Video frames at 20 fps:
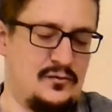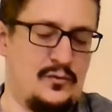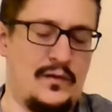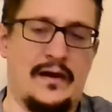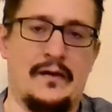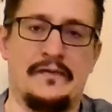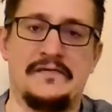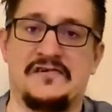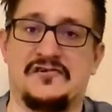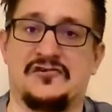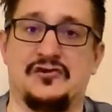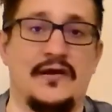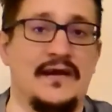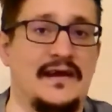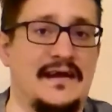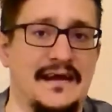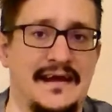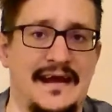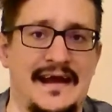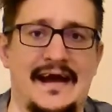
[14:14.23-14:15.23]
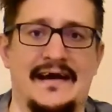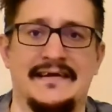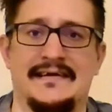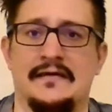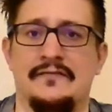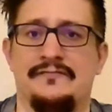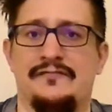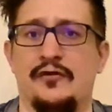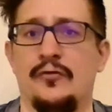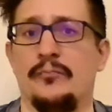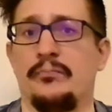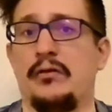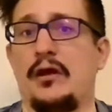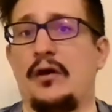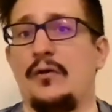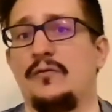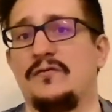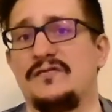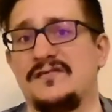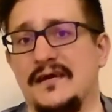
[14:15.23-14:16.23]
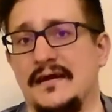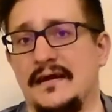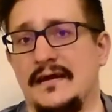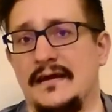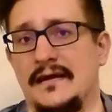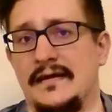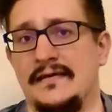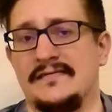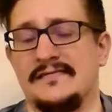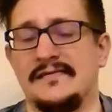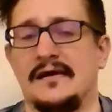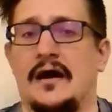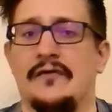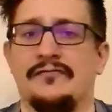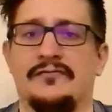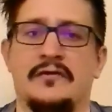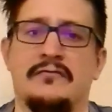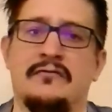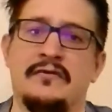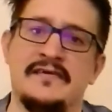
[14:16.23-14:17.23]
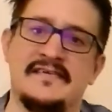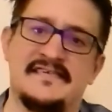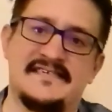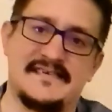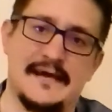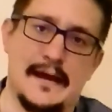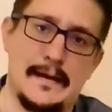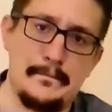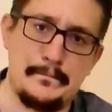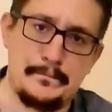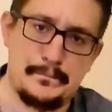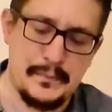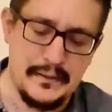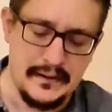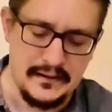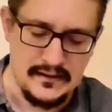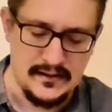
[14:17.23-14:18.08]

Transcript: When I was drinking it, I didn't feel bloated after every sip,